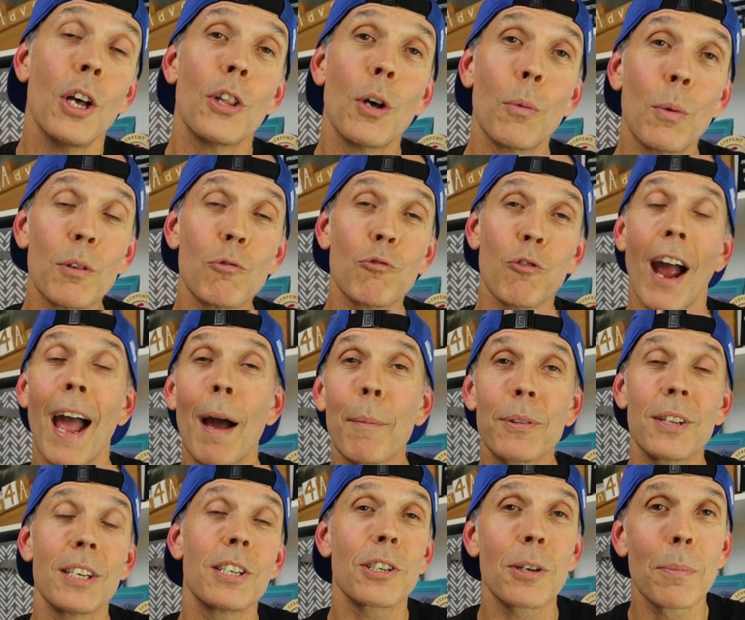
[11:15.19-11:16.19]
that we
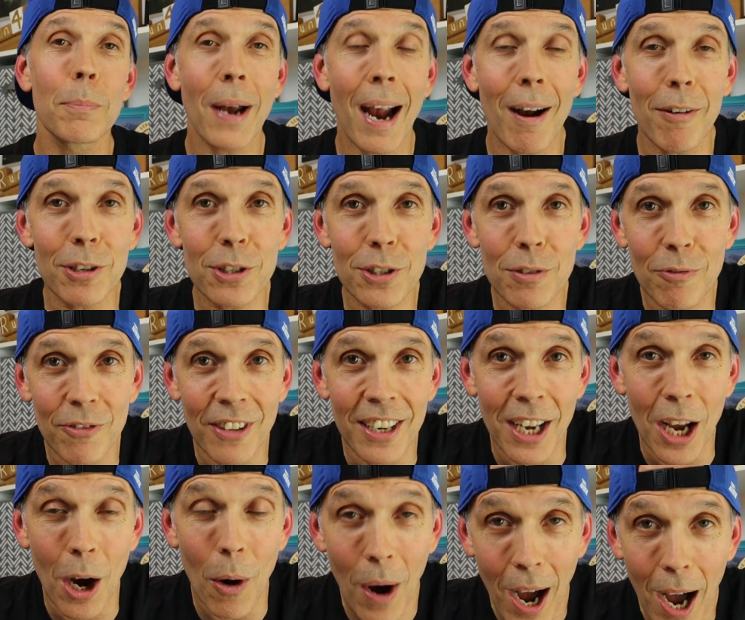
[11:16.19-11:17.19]
wrap this comparison
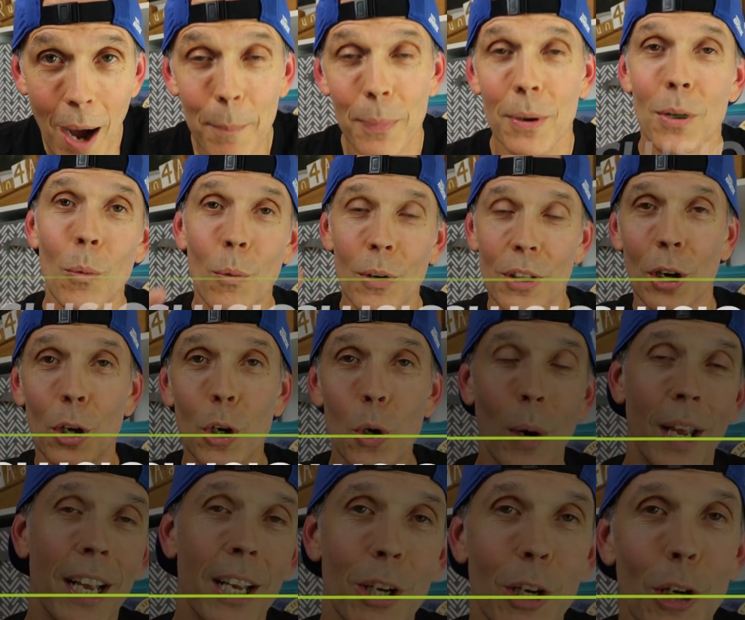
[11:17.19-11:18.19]
video up with a
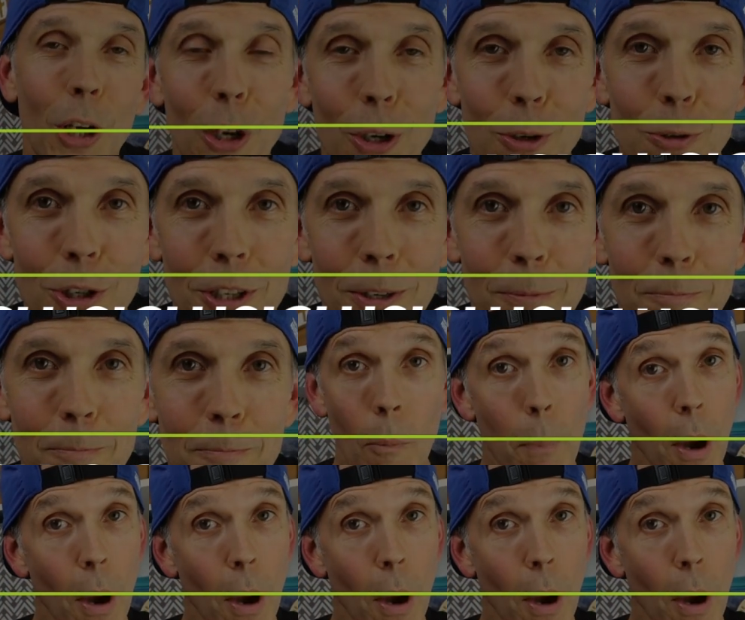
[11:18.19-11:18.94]
quick conclusion.